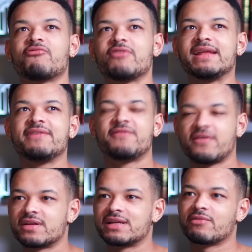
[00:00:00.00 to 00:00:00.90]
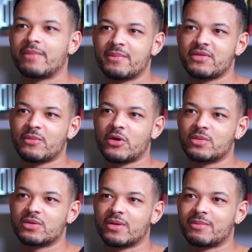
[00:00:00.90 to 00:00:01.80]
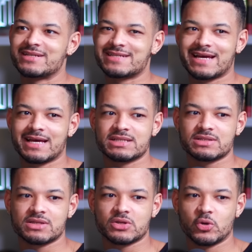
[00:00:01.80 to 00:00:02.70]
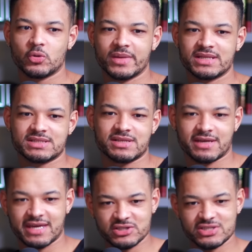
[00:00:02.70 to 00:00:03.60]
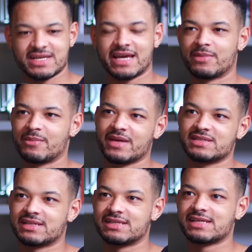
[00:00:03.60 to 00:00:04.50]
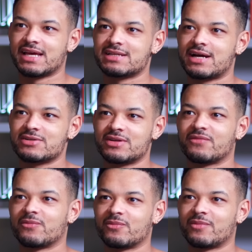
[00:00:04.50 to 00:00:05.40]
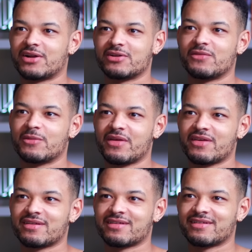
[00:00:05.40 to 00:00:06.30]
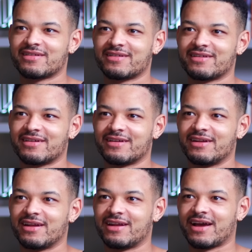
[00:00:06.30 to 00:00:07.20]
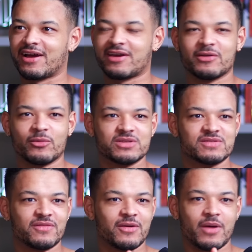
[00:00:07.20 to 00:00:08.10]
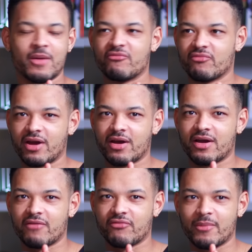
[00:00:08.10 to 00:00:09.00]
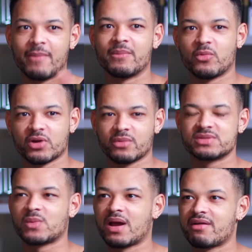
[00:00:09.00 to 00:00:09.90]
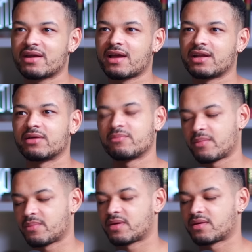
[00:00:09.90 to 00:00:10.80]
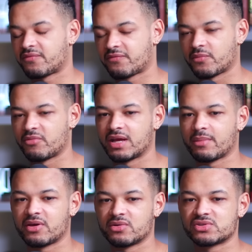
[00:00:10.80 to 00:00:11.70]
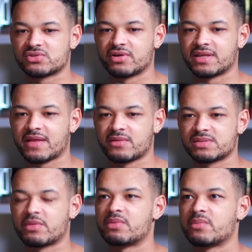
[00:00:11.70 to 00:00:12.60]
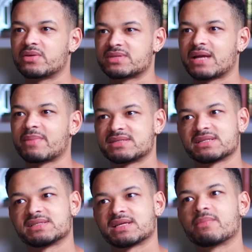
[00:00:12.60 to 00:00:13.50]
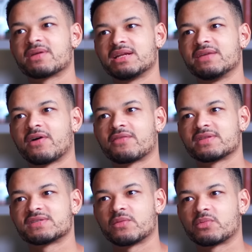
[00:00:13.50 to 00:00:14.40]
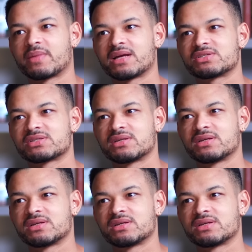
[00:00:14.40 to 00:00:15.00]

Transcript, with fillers: really vividly remember the moment when my dad called me to the kitchen table and basically said, "I don't love, I don't love your mother." Right. Like I can almost um, um, remember what I was wearing. And I remember from reading about your story that there was a moment where your dad basically said, I'm going to leave after this football match.